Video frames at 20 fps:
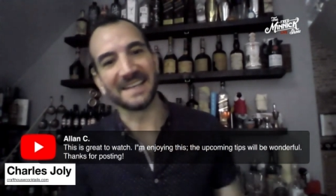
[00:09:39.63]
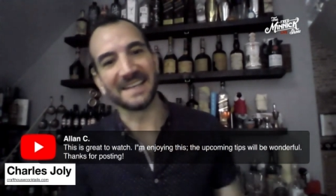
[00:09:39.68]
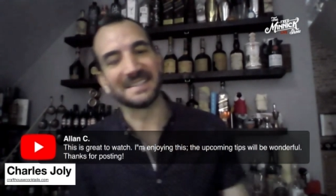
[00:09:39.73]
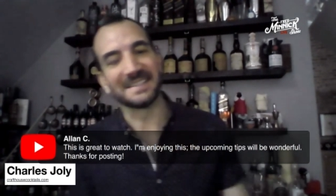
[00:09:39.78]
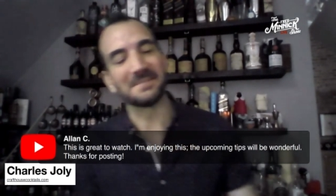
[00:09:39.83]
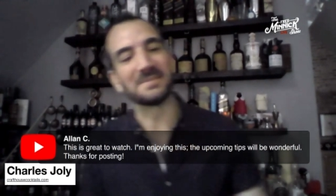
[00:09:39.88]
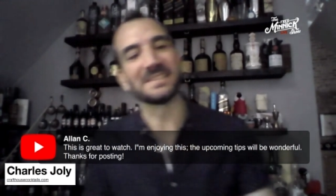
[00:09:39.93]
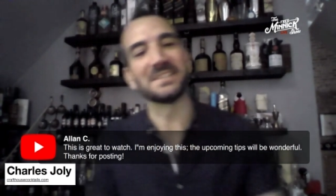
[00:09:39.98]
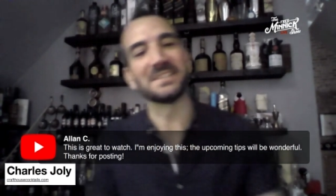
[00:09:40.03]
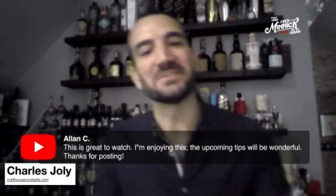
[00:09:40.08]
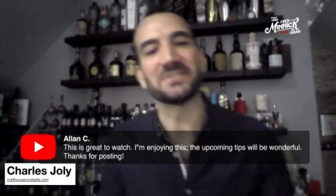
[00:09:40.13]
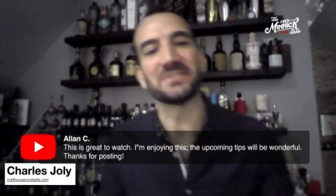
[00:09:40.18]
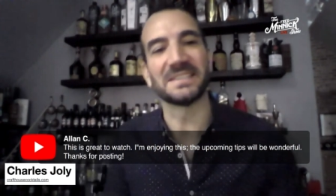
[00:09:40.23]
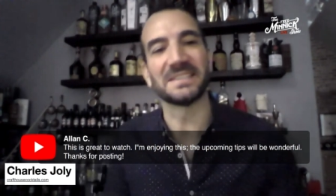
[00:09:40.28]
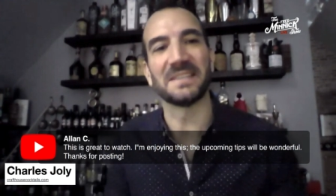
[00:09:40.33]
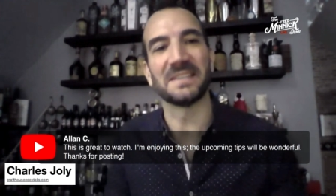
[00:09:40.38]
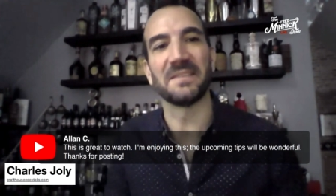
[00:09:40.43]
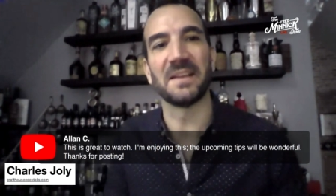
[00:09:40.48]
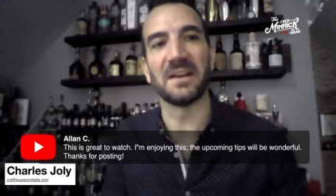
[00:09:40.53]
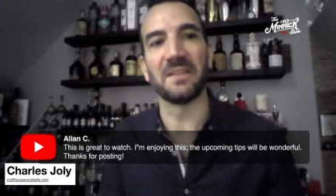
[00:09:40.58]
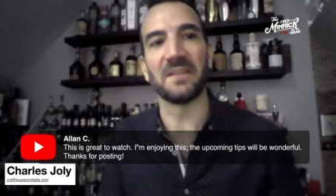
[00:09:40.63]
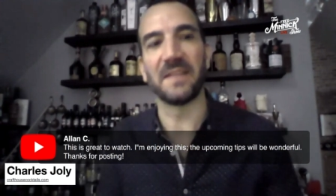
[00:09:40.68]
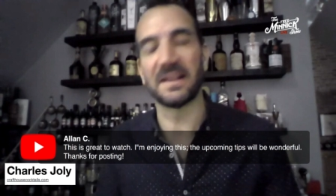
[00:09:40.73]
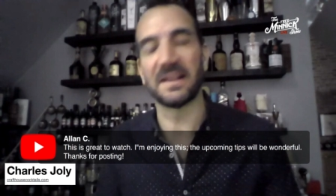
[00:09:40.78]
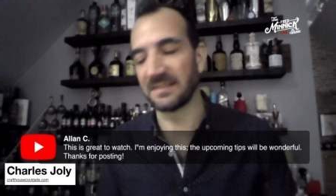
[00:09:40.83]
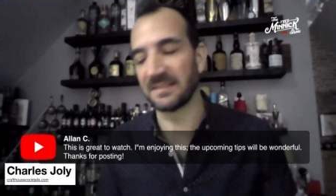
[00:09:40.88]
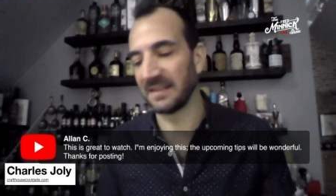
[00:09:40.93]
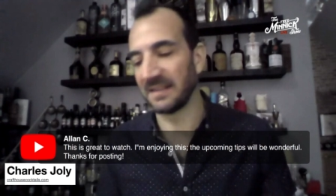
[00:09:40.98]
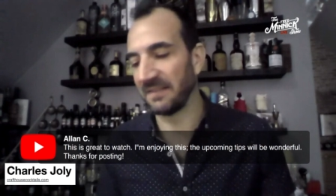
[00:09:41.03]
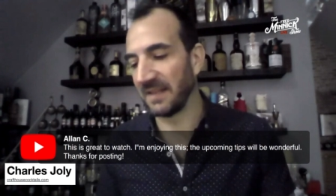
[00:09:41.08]
some citrus in there.
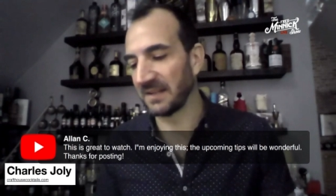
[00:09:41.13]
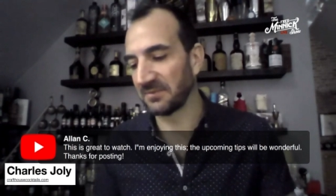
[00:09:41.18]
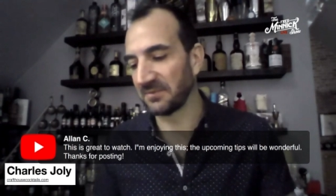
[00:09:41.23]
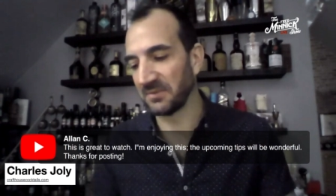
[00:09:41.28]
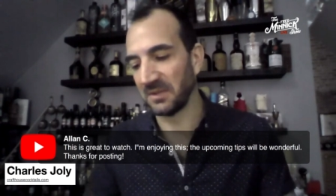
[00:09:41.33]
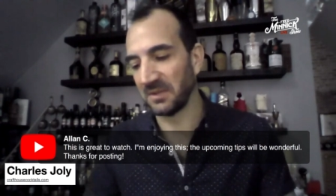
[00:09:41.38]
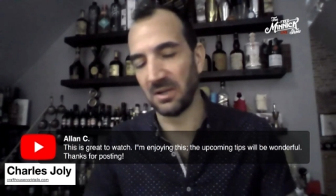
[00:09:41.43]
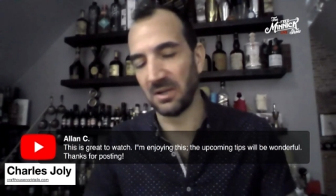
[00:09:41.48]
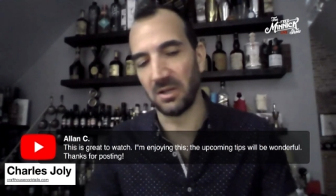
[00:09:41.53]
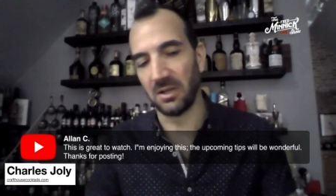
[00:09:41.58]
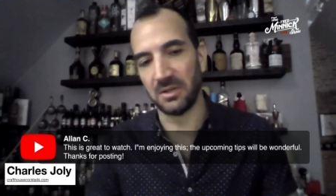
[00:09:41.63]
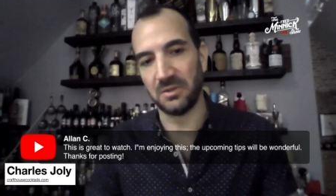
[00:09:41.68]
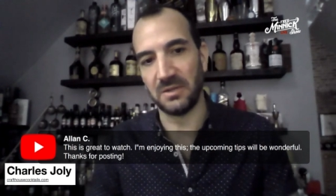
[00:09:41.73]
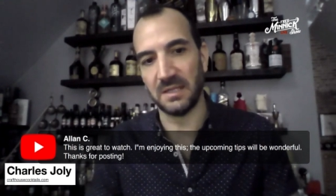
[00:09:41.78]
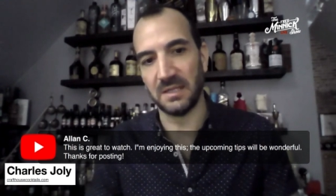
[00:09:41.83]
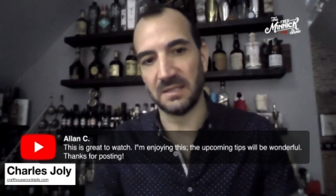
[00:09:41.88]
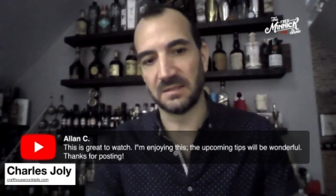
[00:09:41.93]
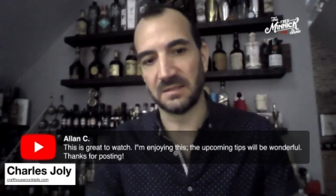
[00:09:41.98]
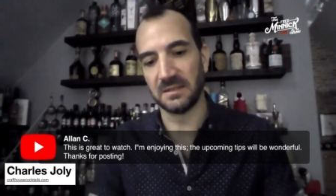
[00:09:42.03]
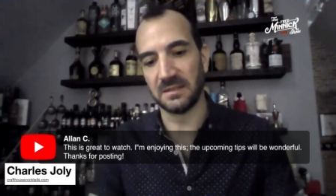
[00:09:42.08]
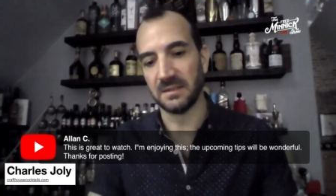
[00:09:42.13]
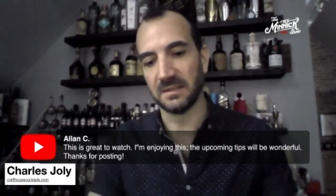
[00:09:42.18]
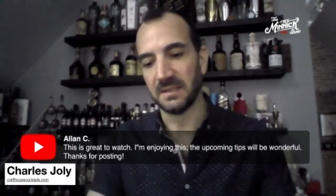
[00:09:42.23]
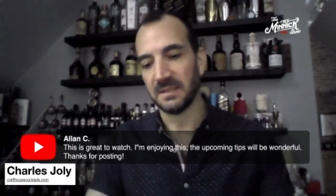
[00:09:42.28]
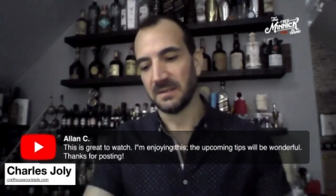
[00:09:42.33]
That's really all you need to